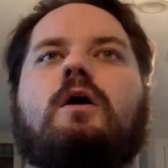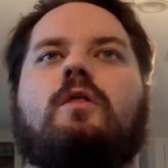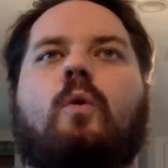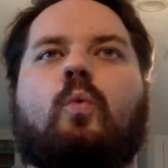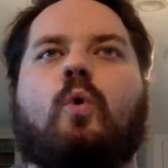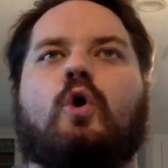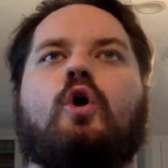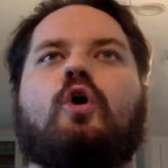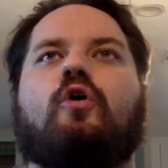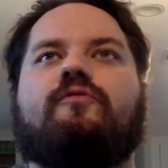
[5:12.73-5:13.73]
the
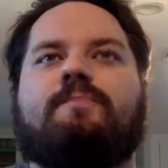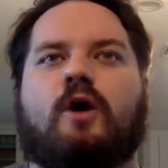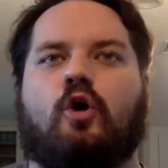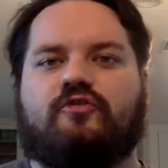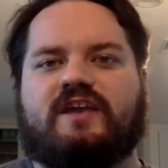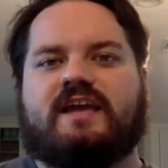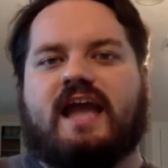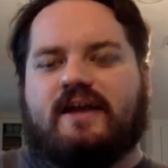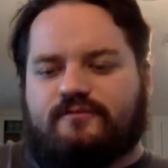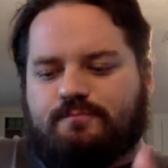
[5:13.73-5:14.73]
world building
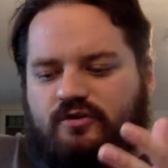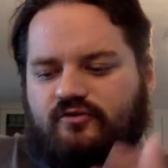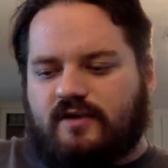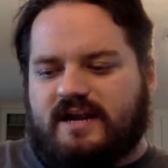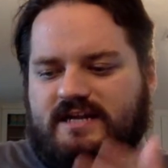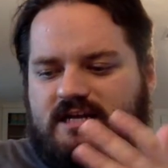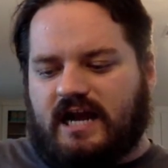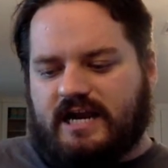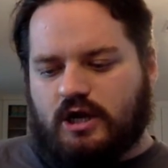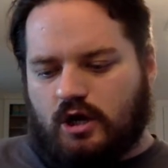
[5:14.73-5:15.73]
has portrayed
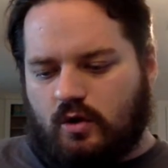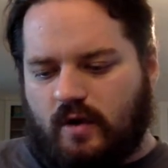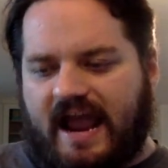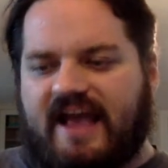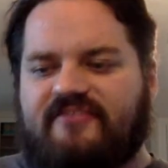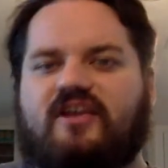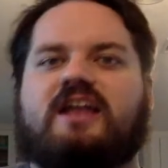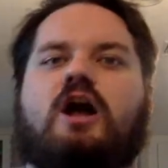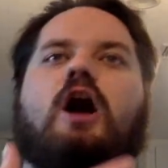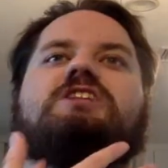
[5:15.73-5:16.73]
Kaido as
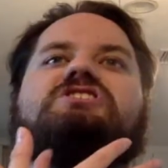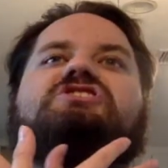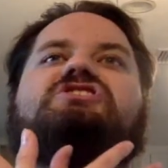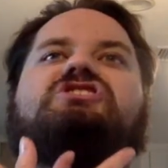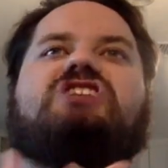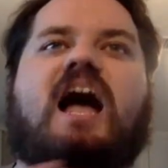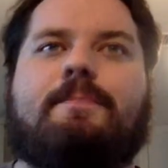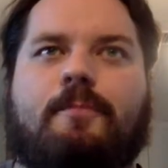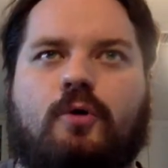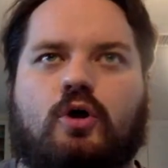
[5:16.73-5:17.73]
an
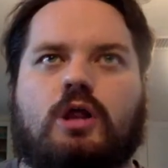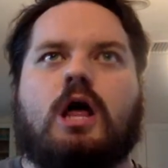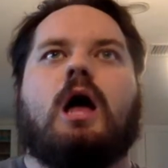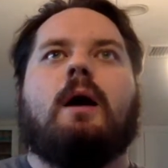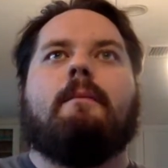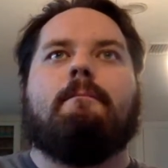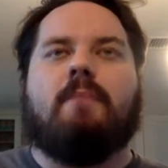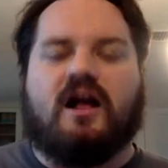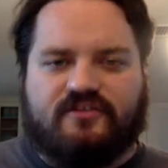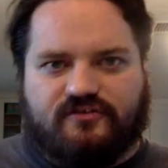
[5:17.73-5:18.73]
unstoppable
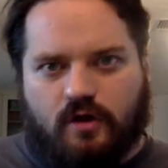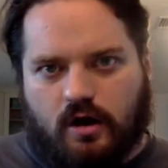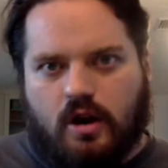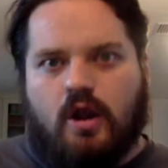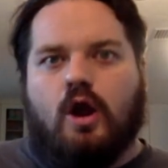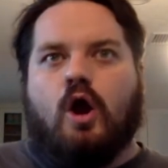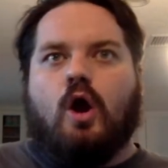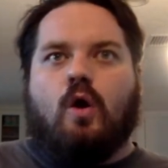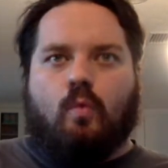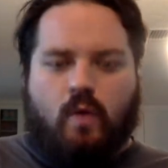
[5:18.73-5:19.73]
monster.
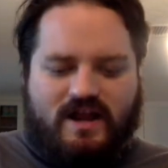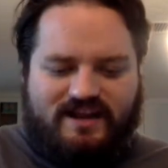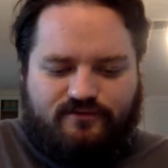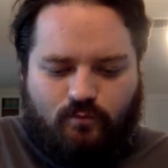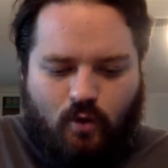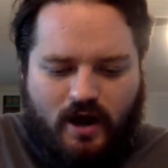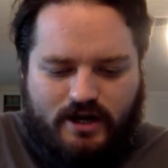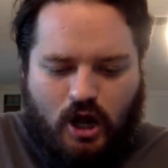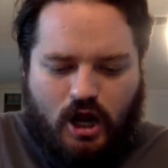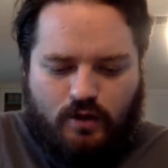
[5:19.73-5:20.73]
When it's
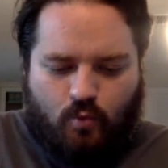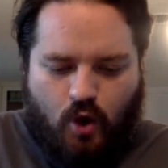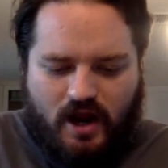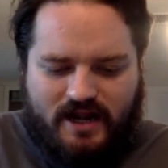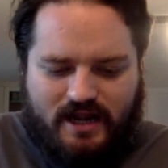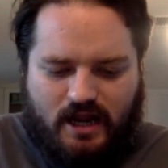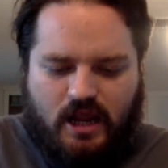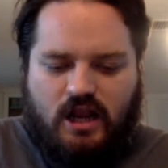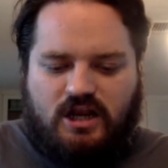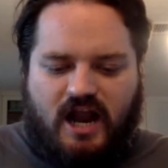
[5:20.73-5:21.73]
one-on-one,
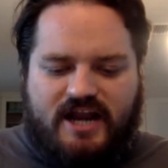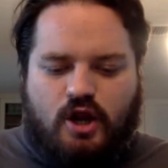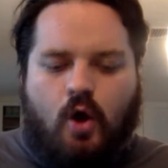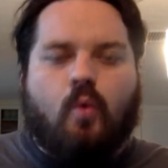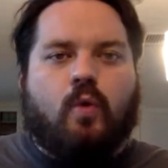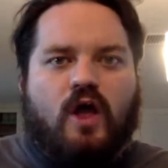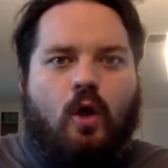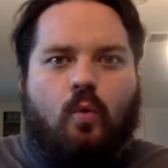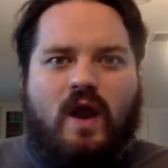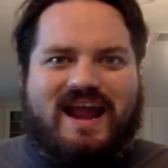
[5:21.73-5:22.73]
Kaido
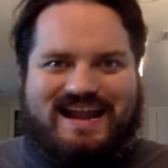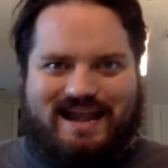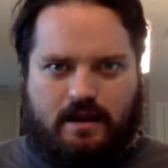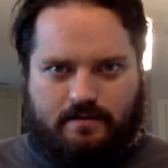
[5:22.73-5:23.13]
will win.